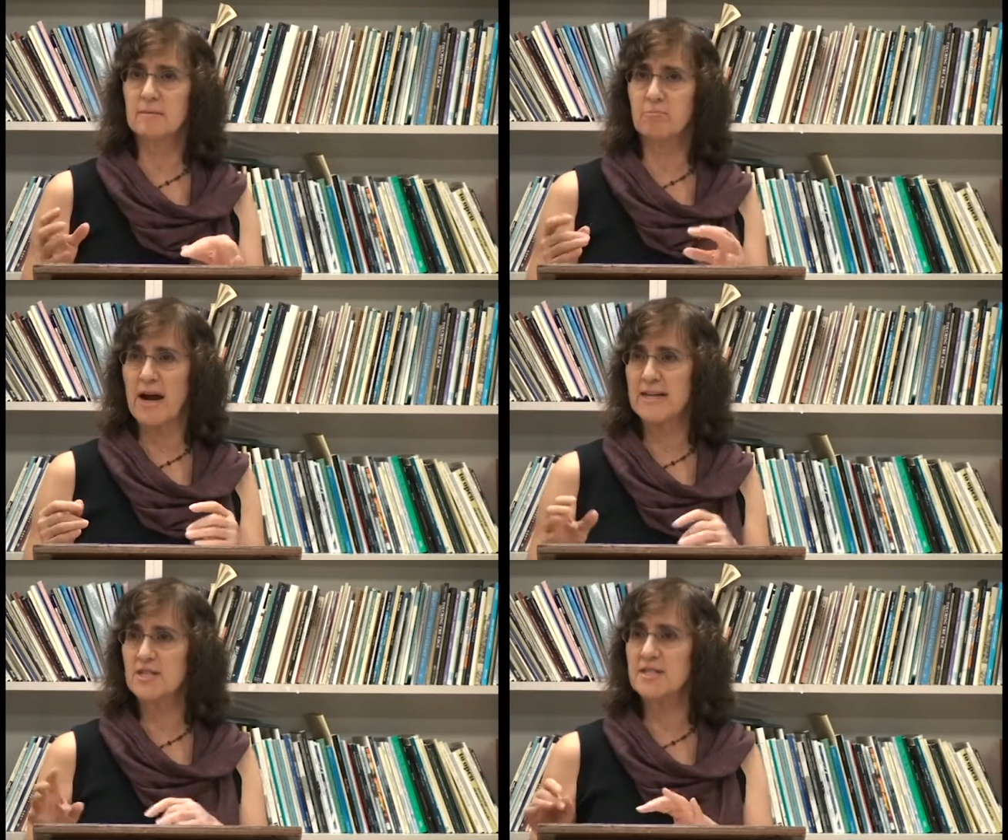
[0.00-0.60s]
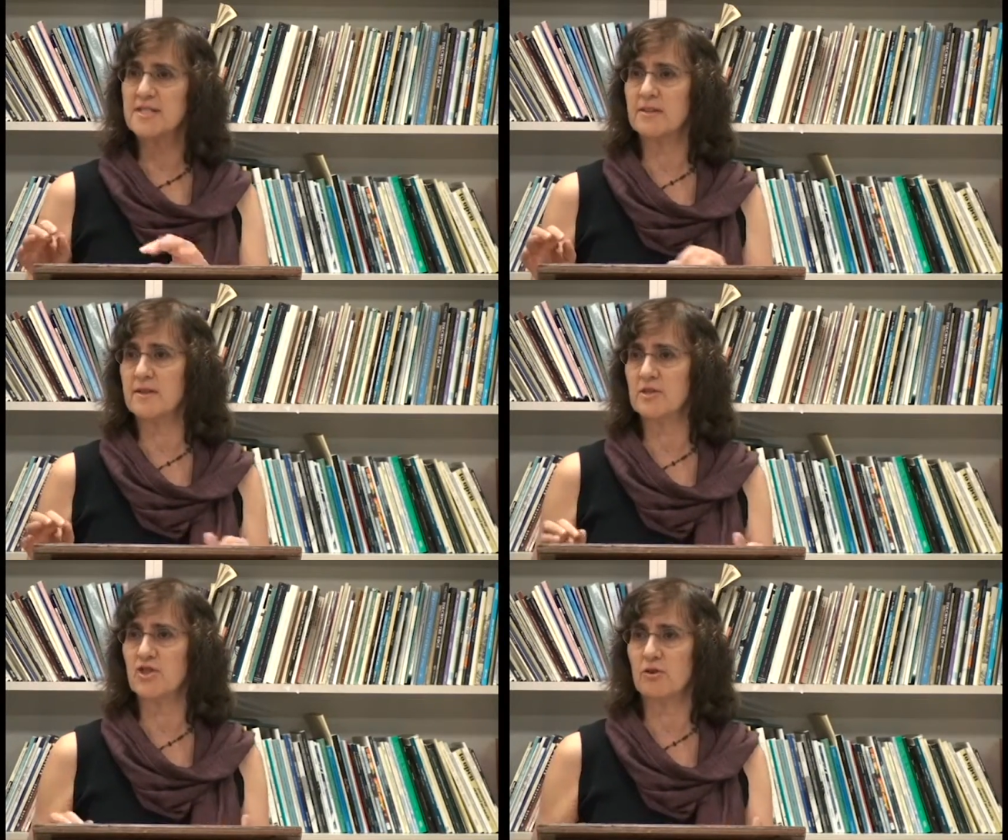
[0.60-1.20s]
branches at
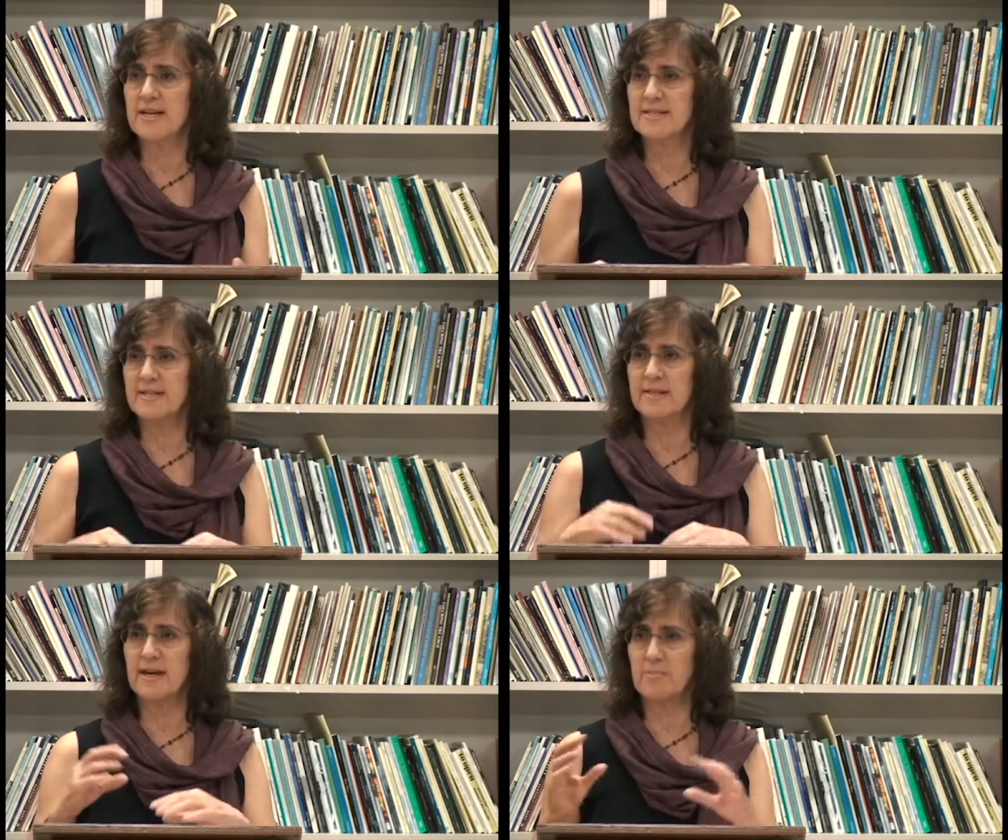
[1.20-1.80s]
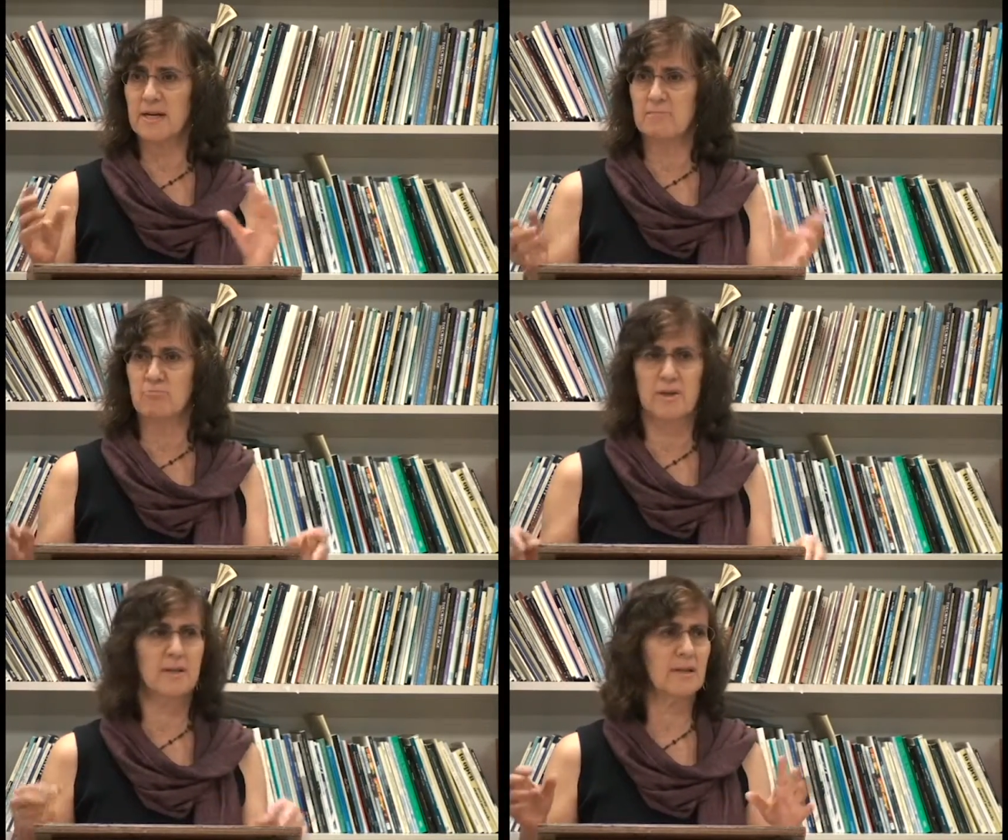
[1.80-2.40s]
their joints and they become
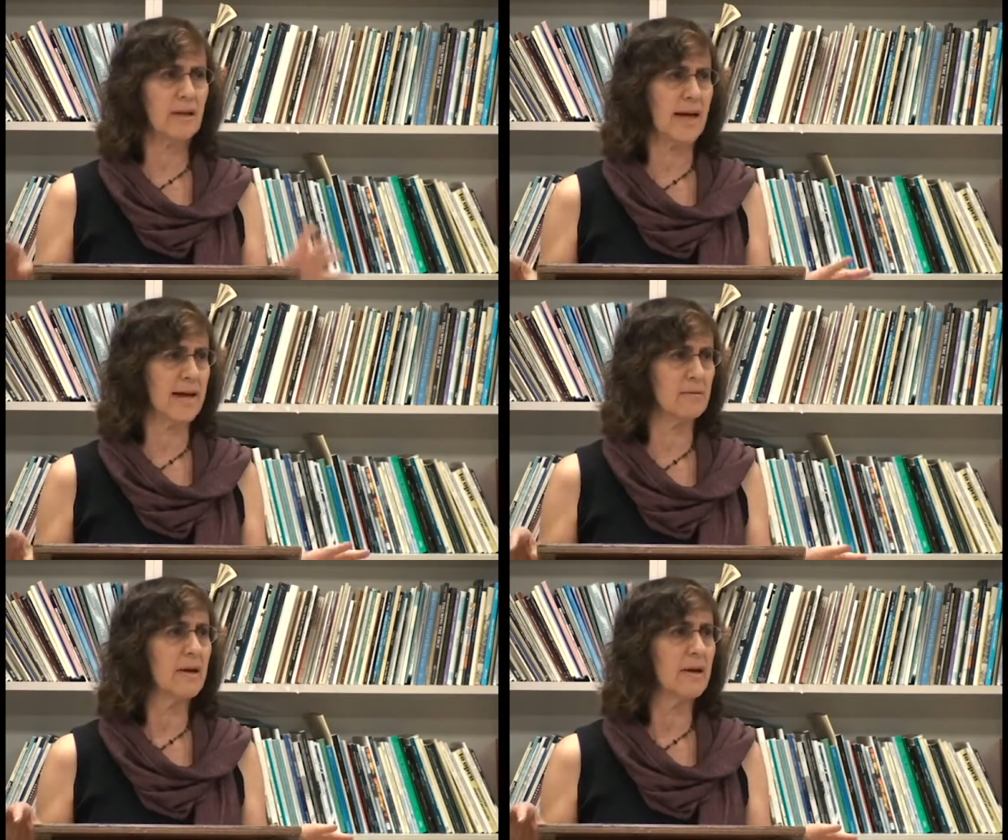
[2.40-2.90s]
brittle and